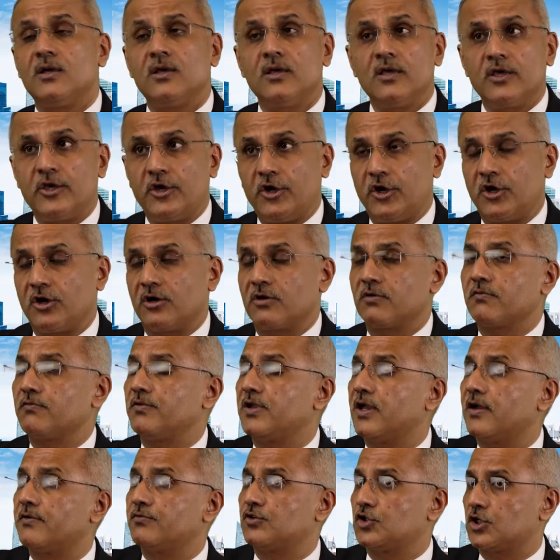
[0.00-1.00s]
Here
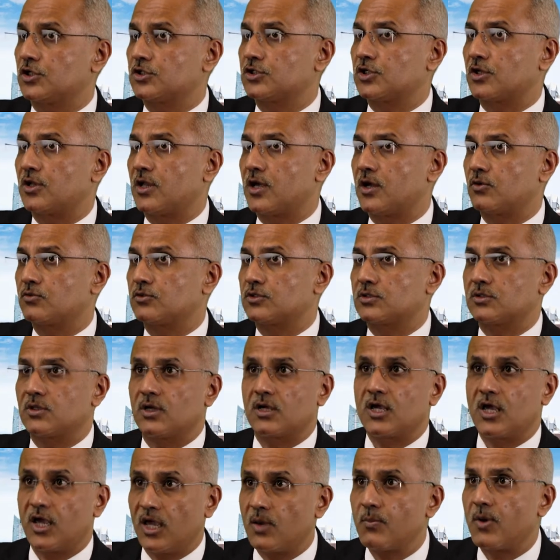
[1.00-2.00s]
we have just announced the
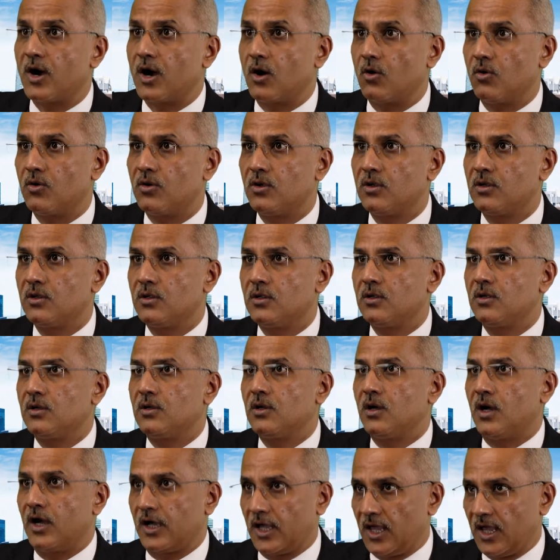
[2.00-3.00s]
K-Bow.
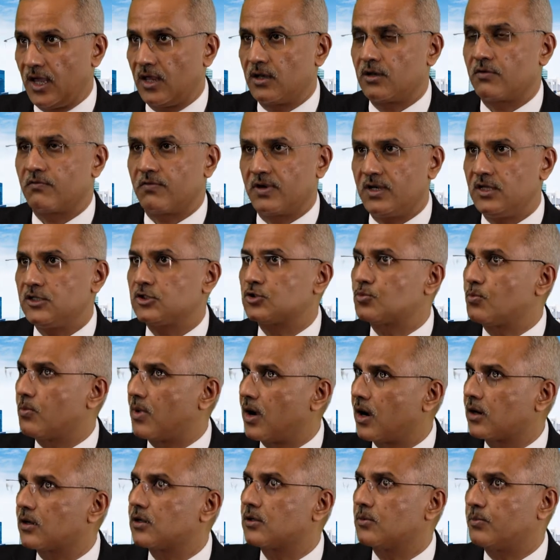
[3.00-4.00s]
Again, a very
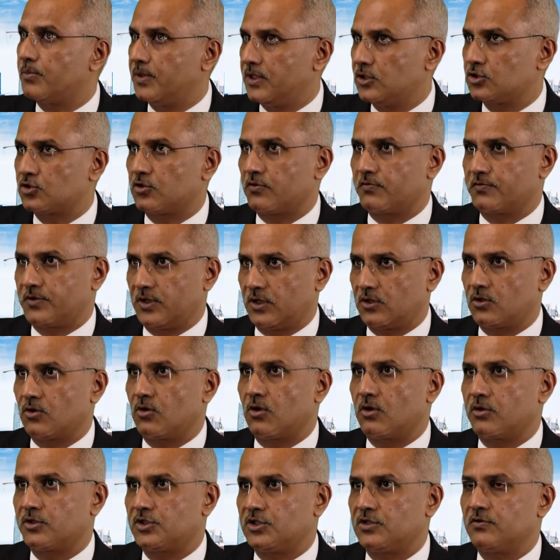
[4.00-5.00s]
smart piece of
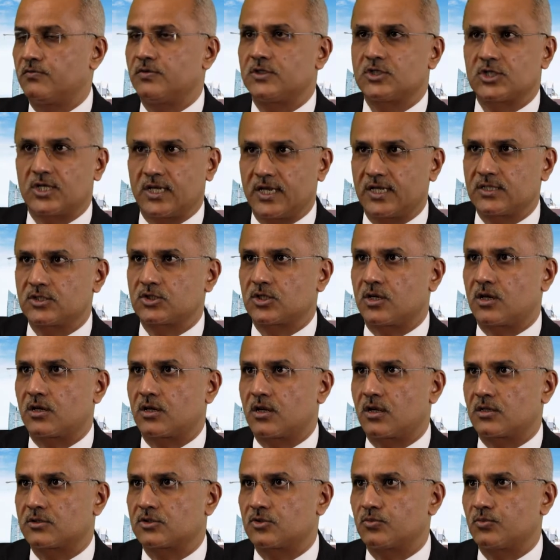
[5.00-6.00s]
technology which lets our
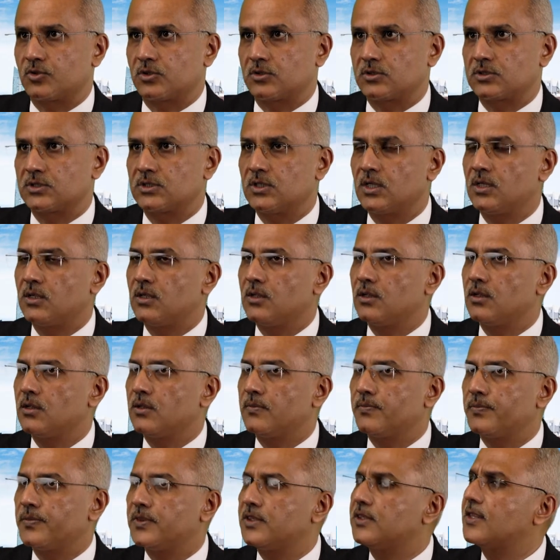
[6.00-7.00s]
customers
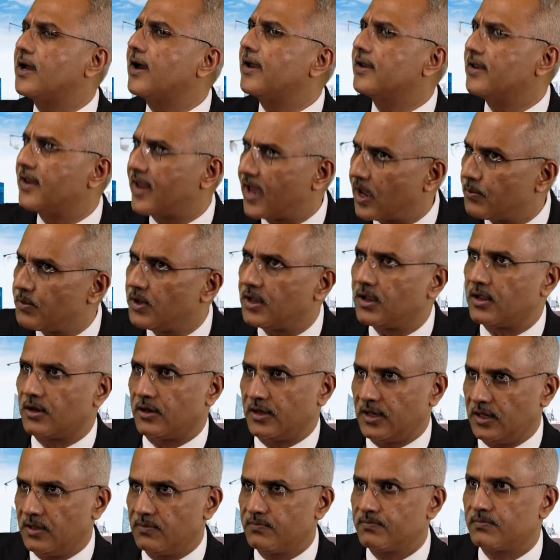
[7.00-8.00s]

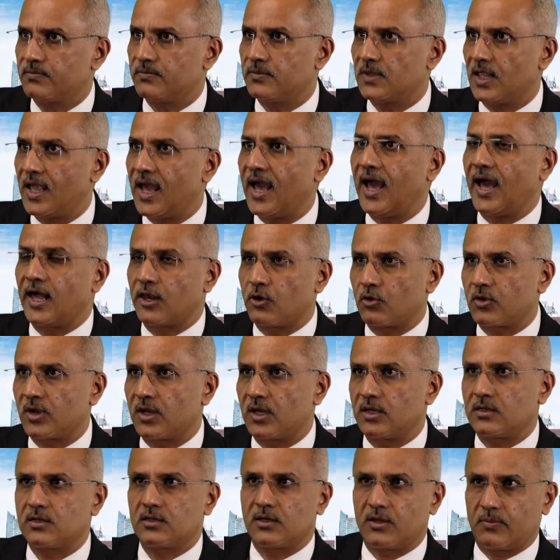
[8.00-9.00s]
dynamically
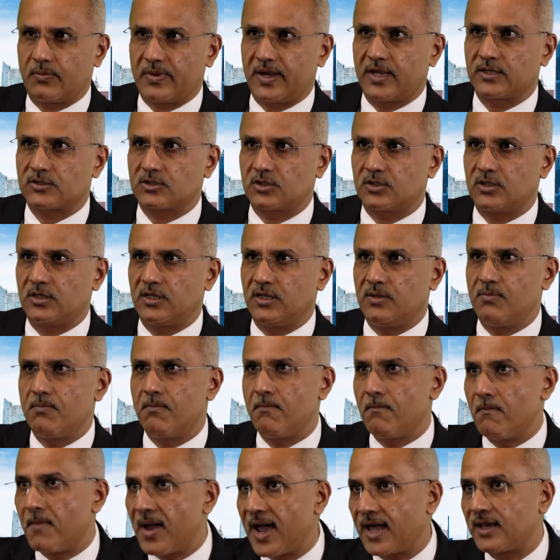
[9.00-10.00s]
allocate capacity,
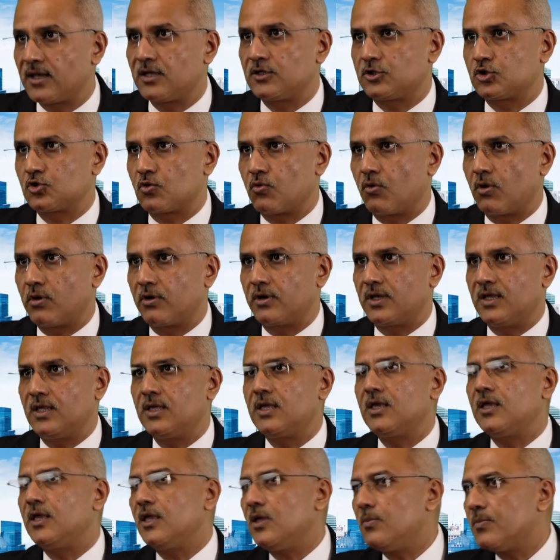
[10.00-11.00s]
manage quality,
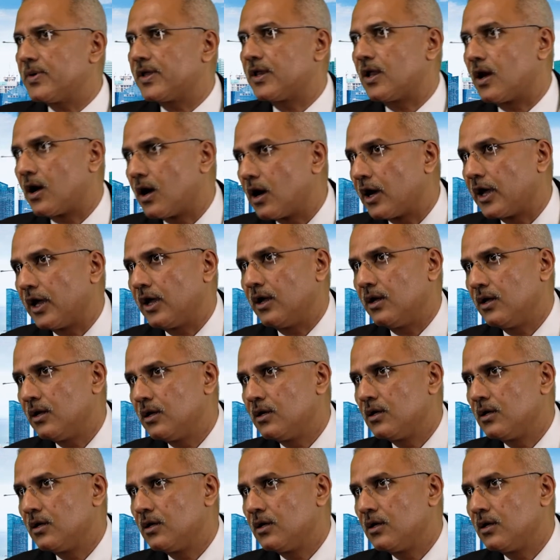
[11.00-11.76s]
keep an eye